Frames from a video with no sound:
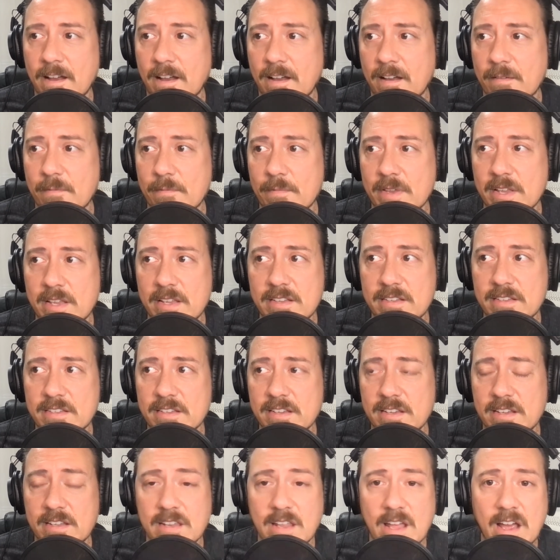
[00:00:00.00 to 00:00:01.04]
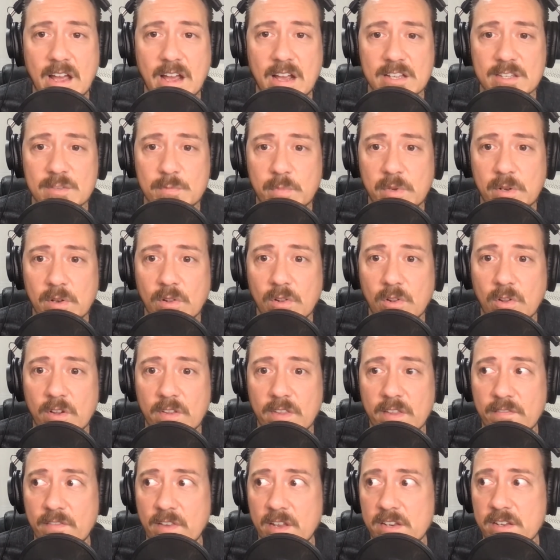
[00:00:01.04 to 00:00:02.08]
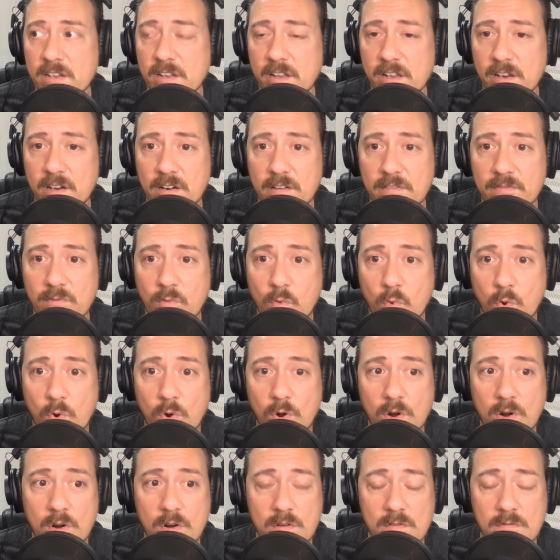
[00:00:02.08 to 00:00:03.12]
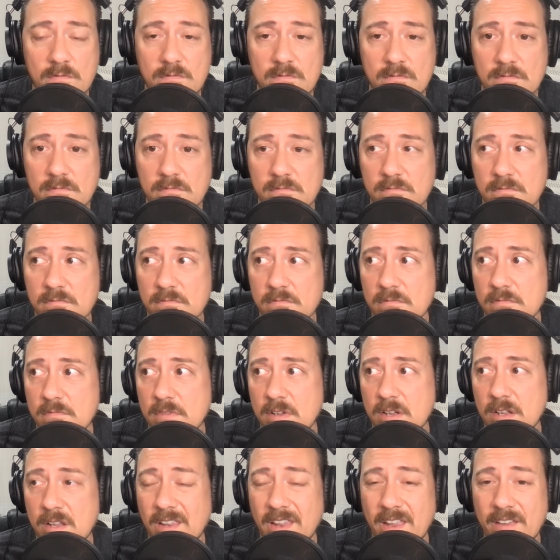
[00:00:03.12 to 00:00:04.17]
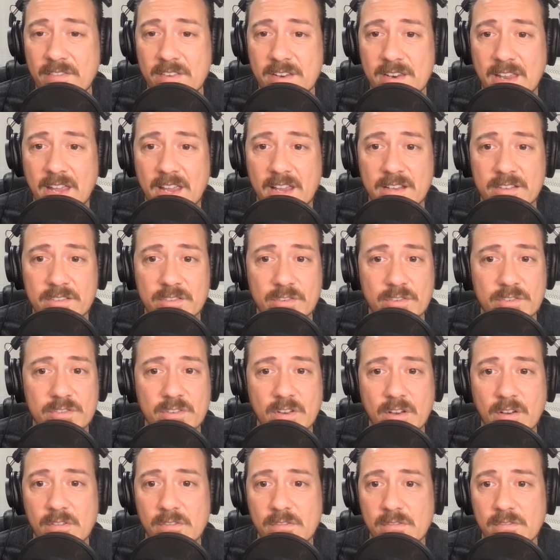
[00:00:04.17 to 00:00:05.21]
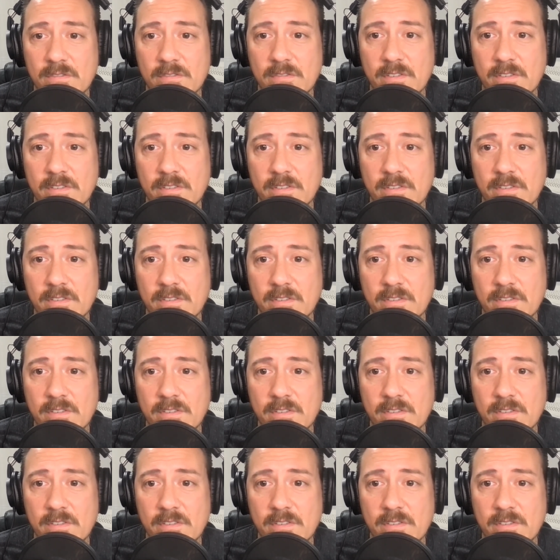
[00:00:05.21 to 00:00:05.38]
He's in the hospital on the ventilator for 11 days or so.